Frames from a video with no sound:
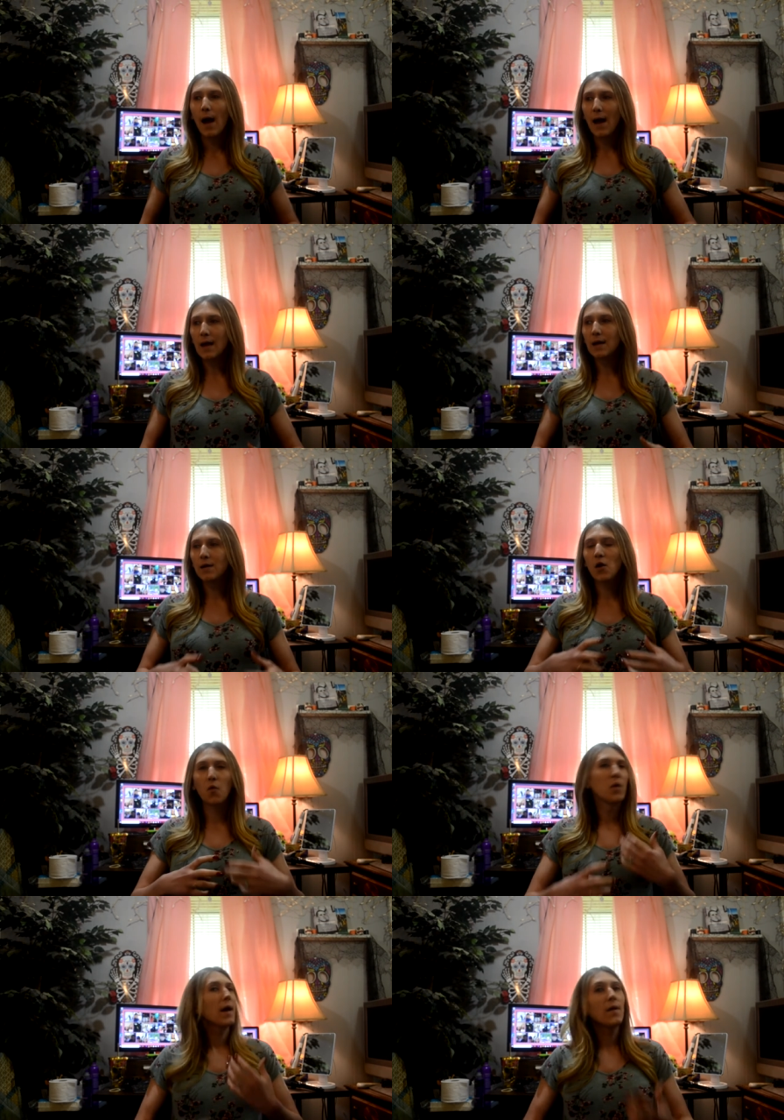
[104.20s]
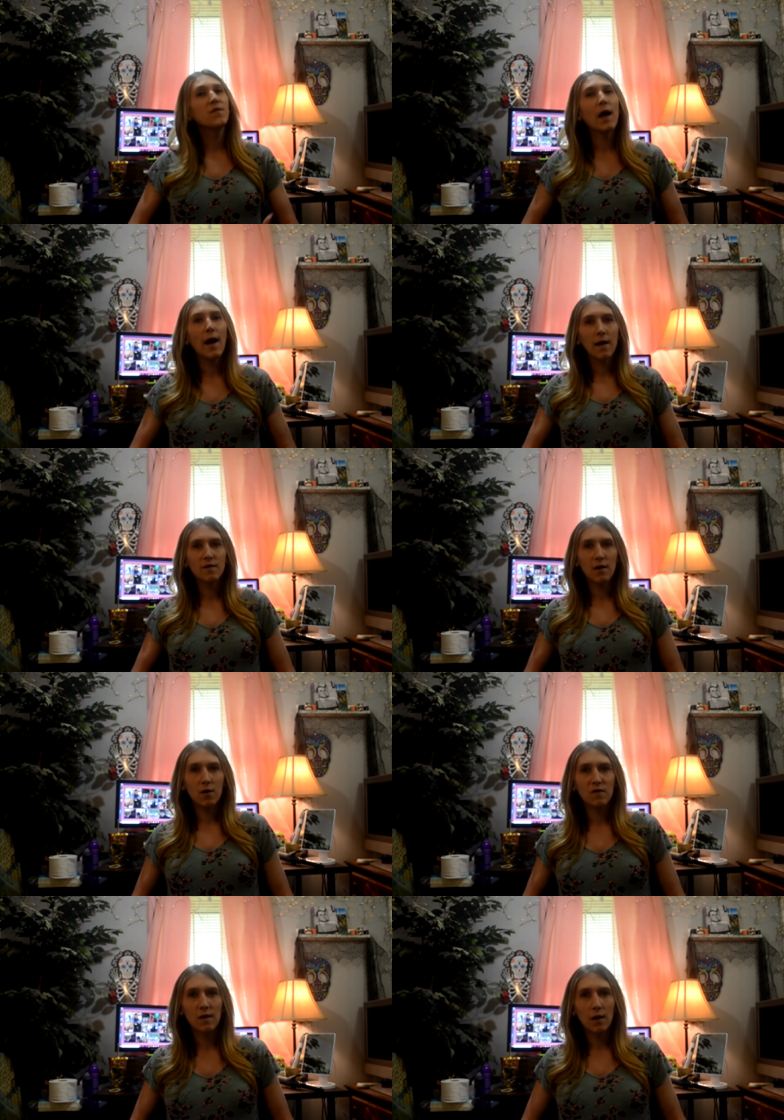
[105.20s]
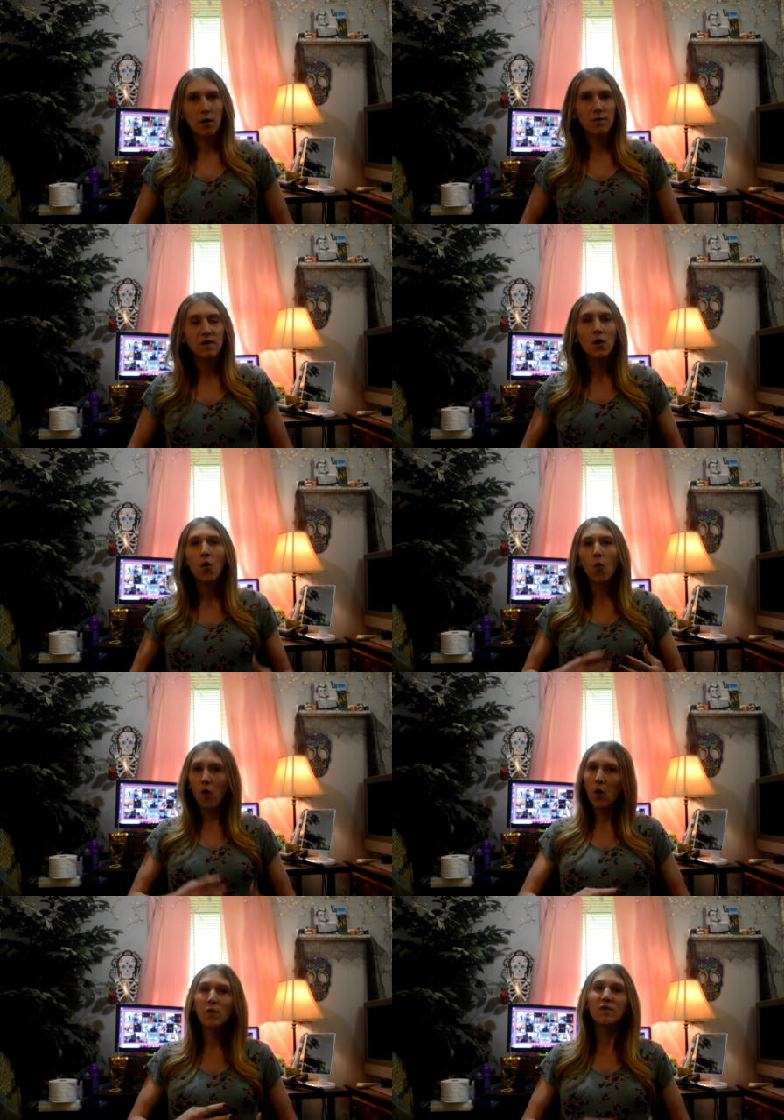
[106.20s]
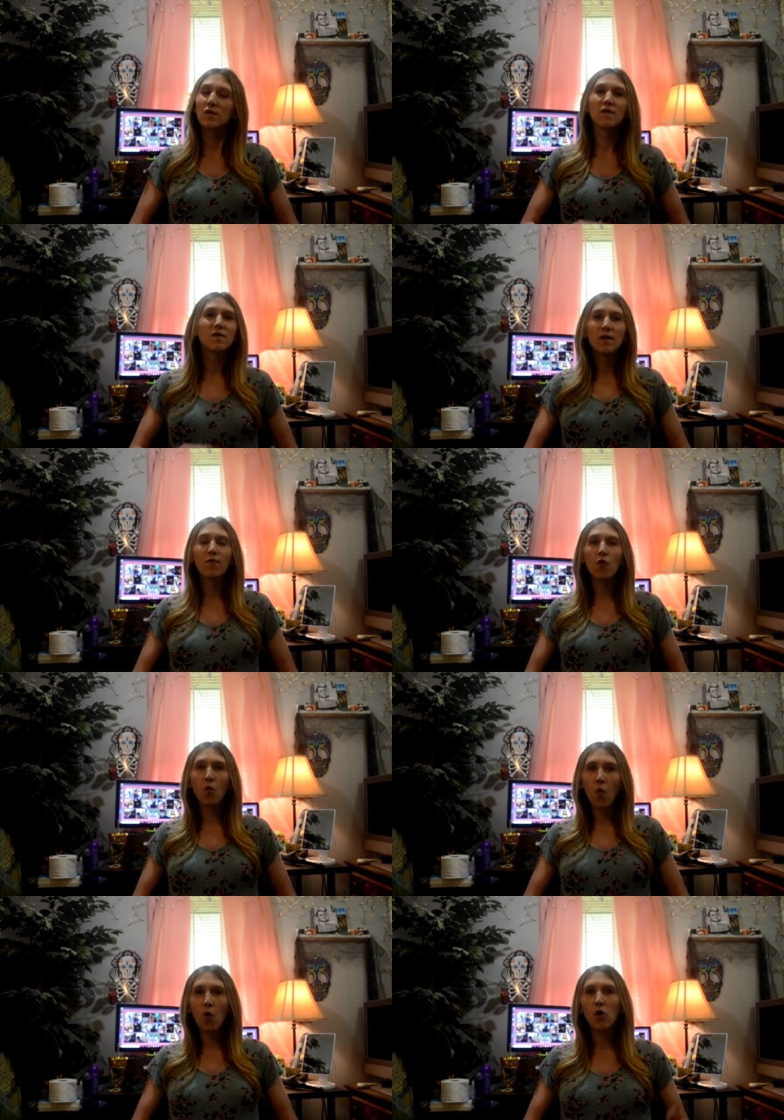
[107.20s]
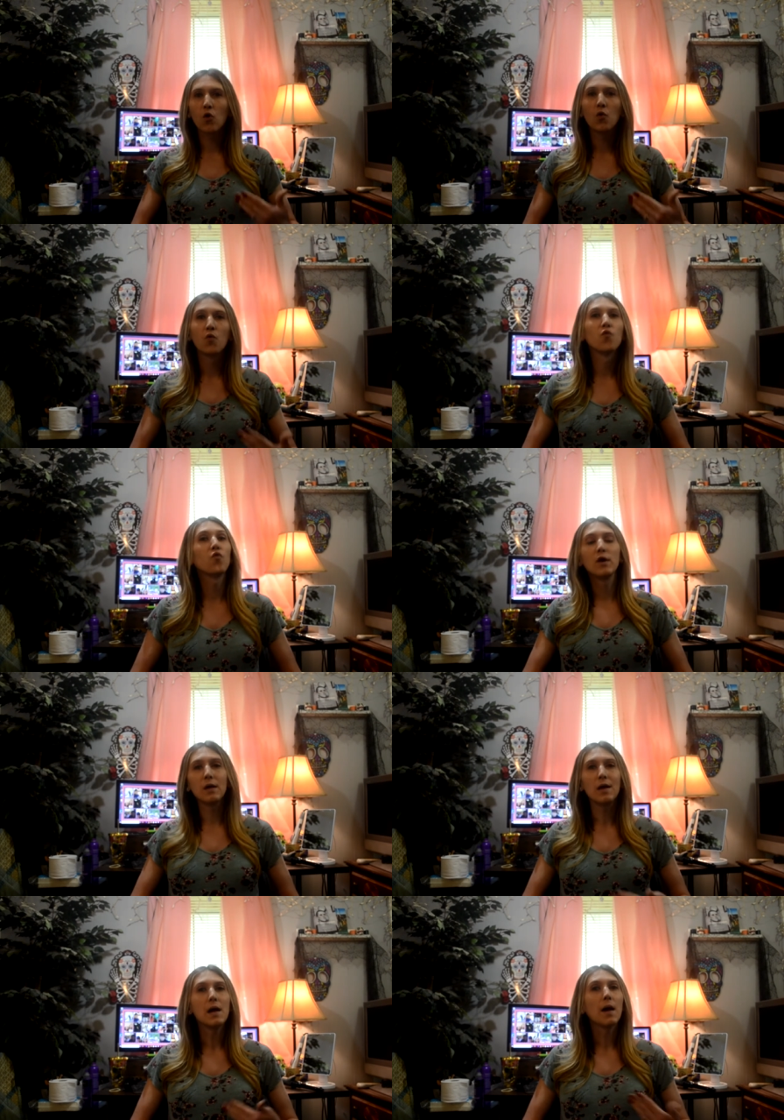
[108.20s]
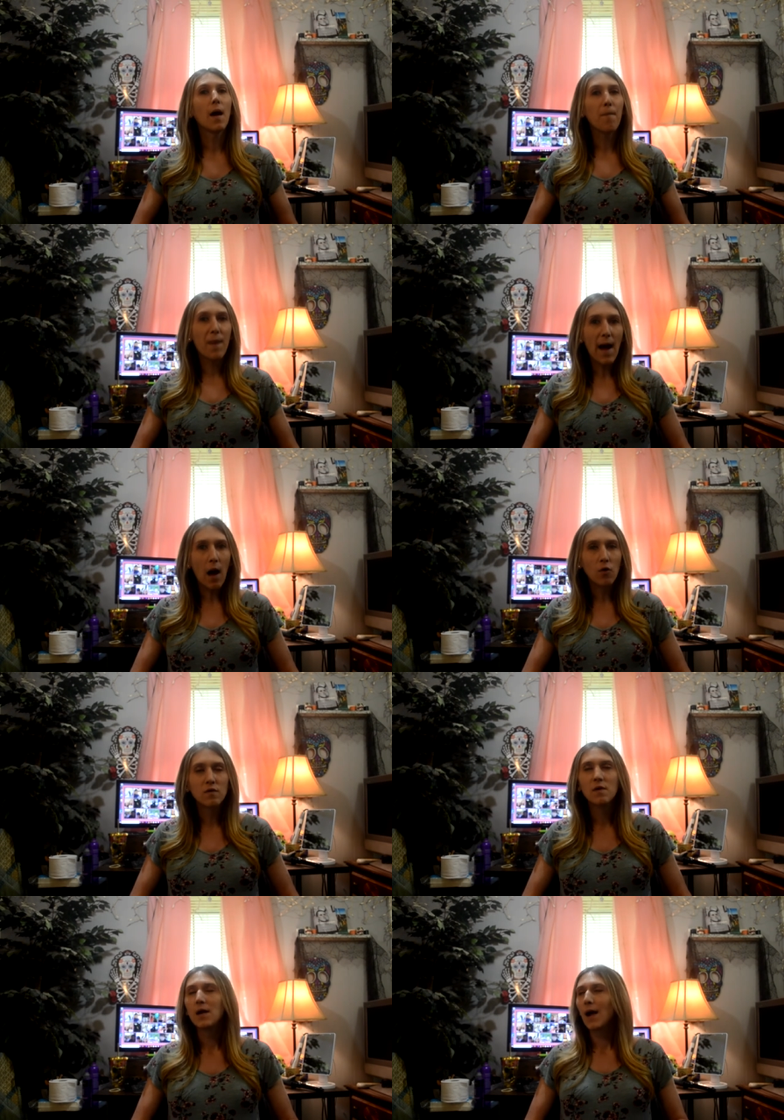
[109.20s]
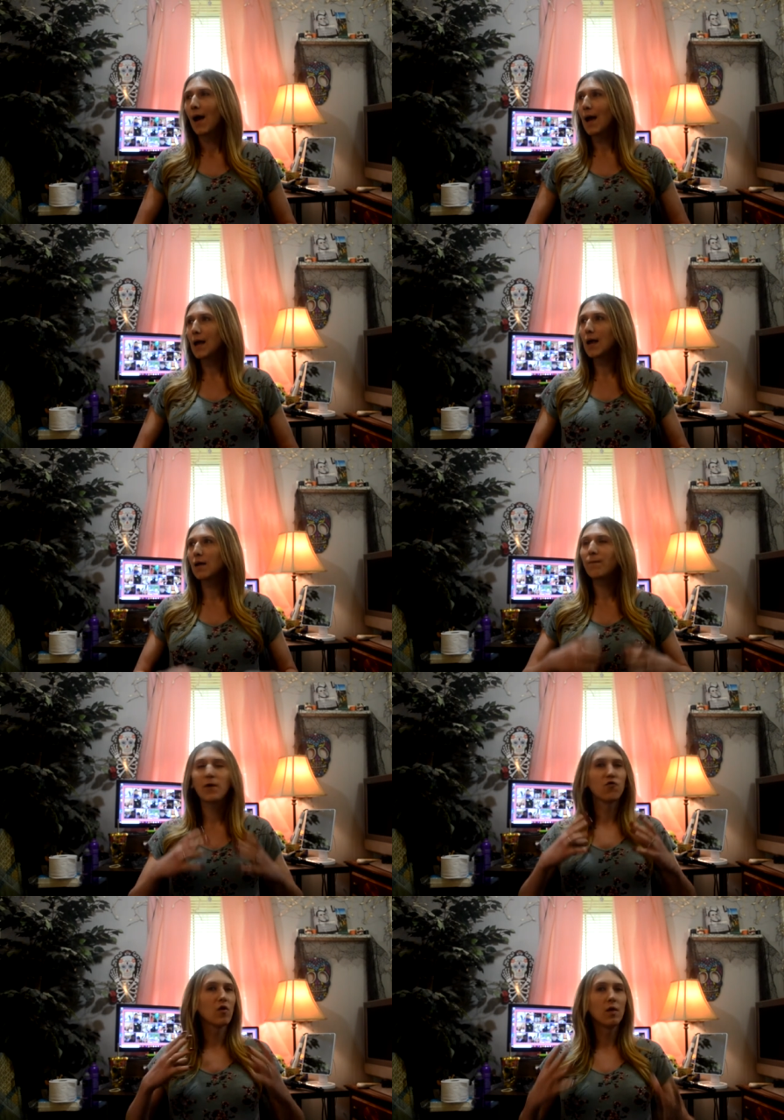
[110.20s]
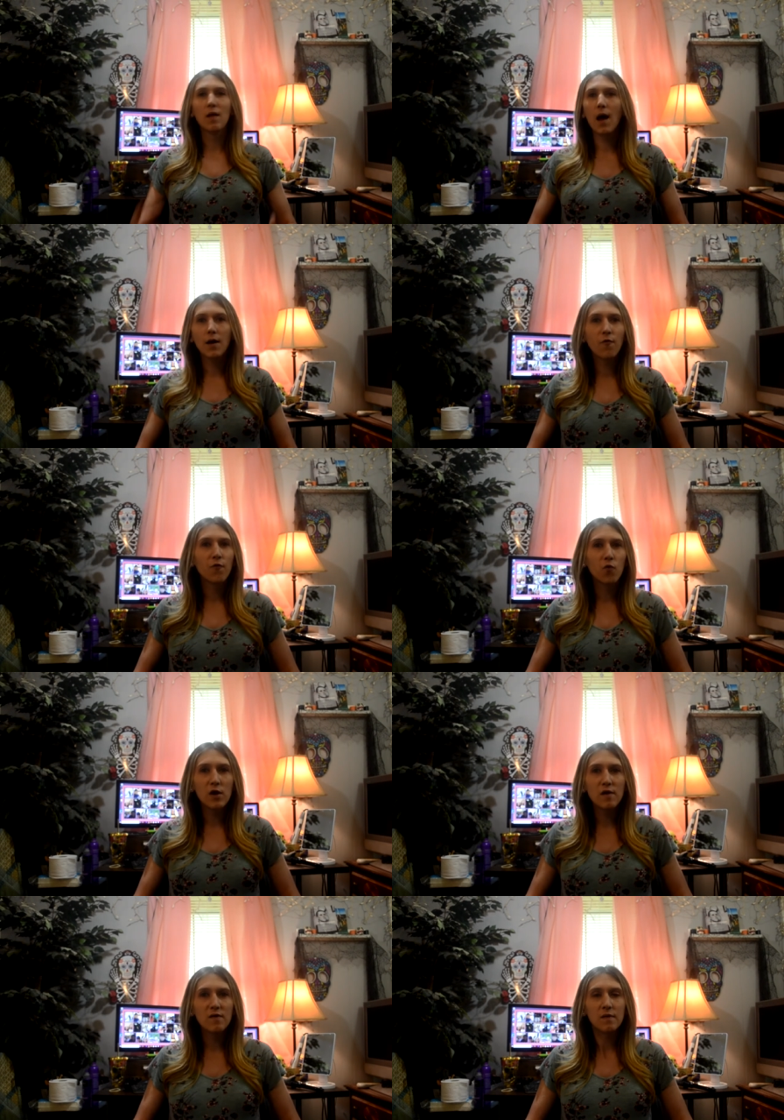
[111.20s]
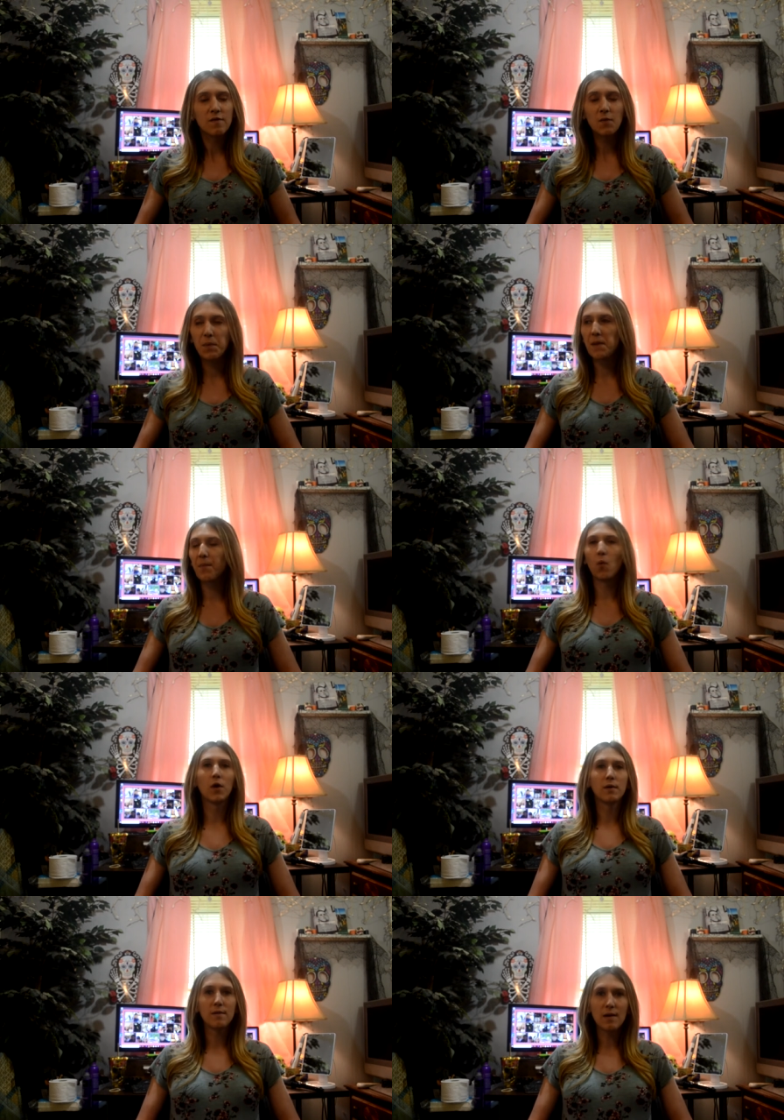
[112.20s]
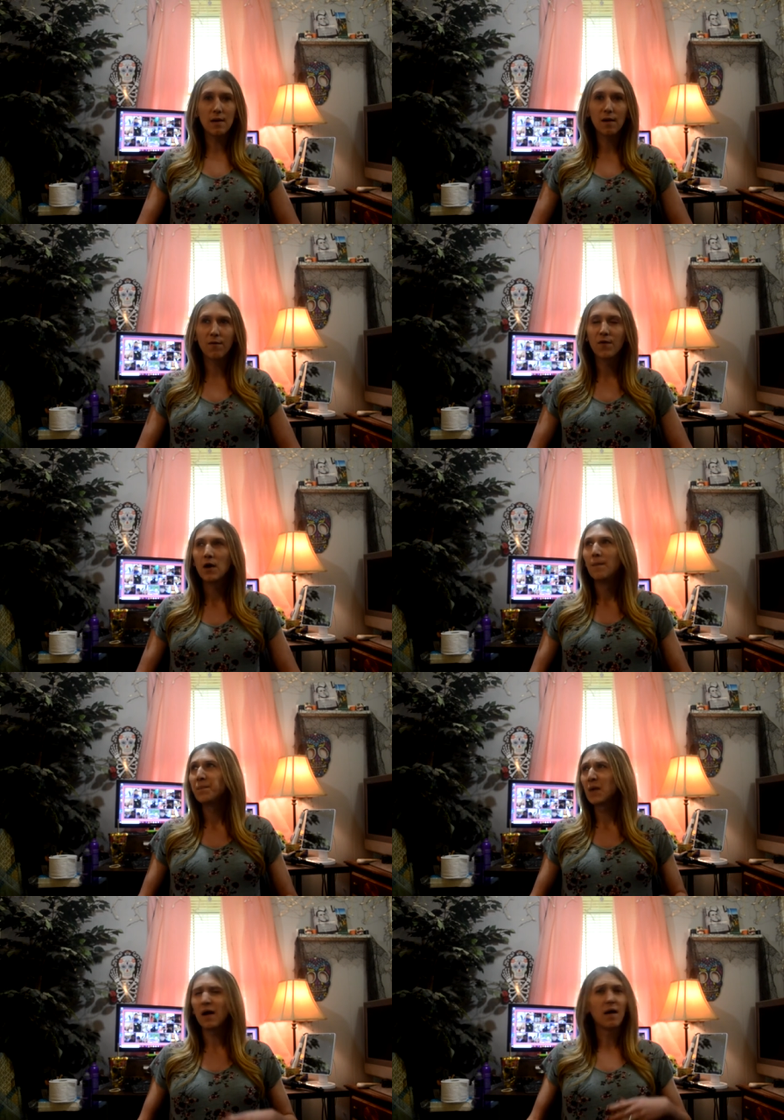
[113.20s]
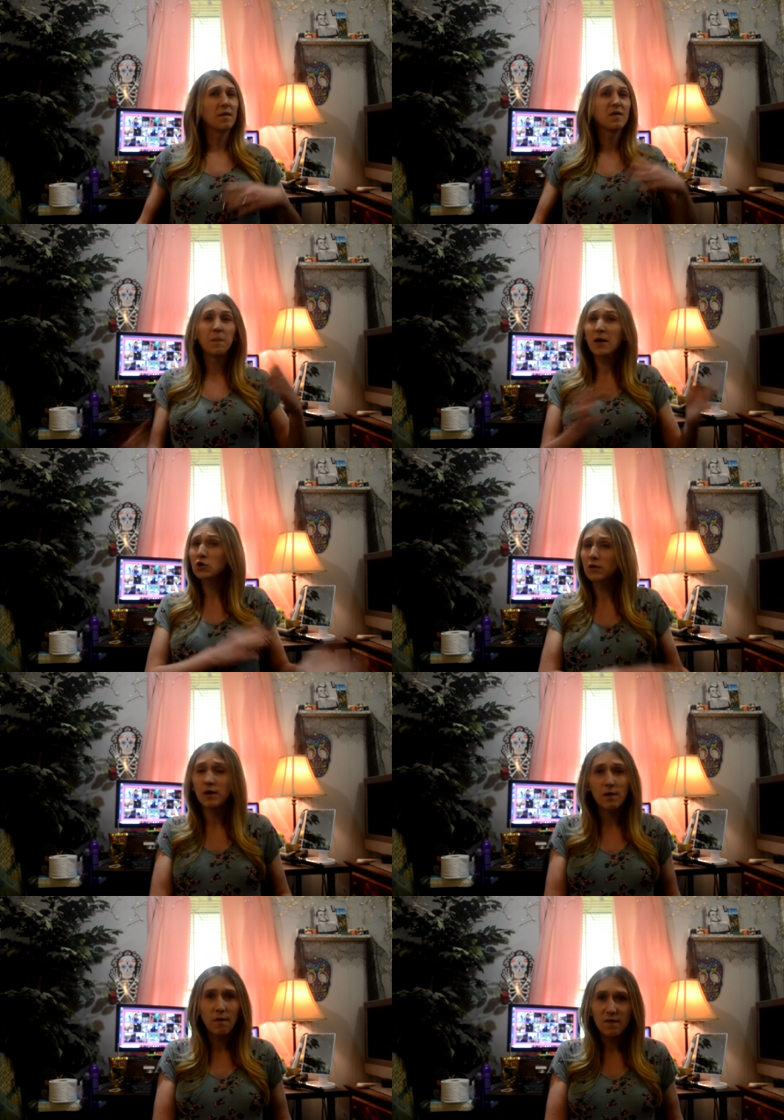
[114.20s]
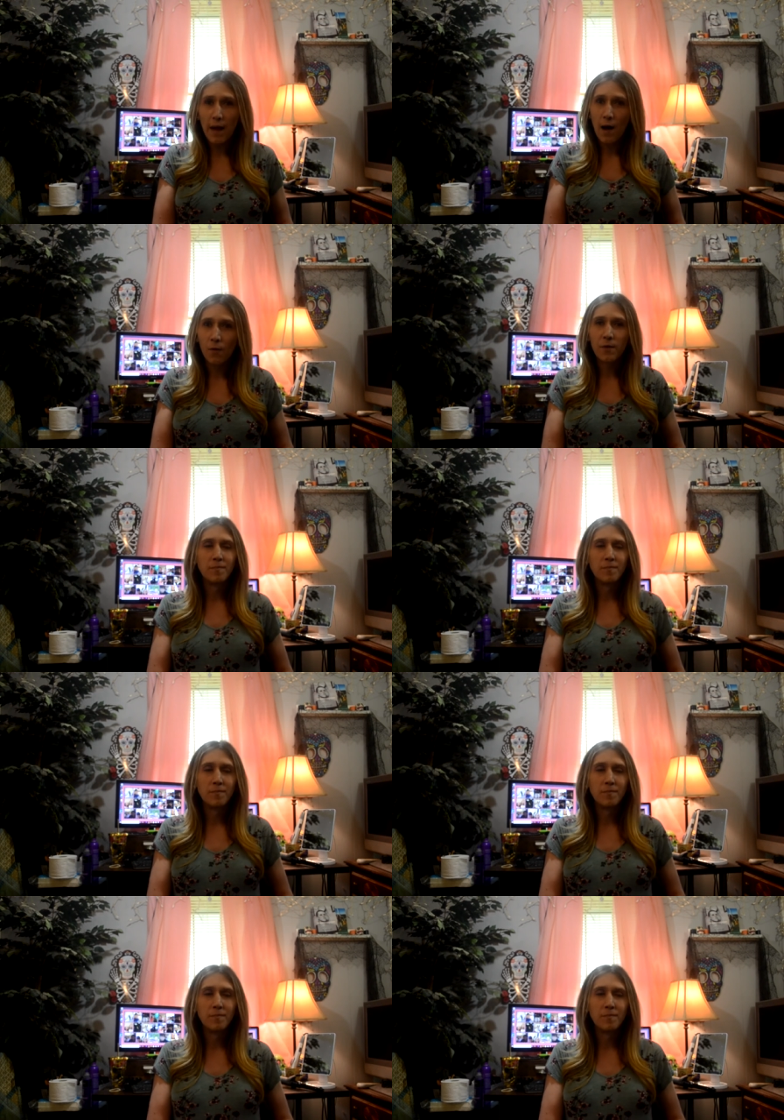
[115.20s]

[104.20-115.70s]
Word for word: And we have to ask ourselves, what was the Civil War really about? And there's a lot of reasons people want to give, uh, especially in the South,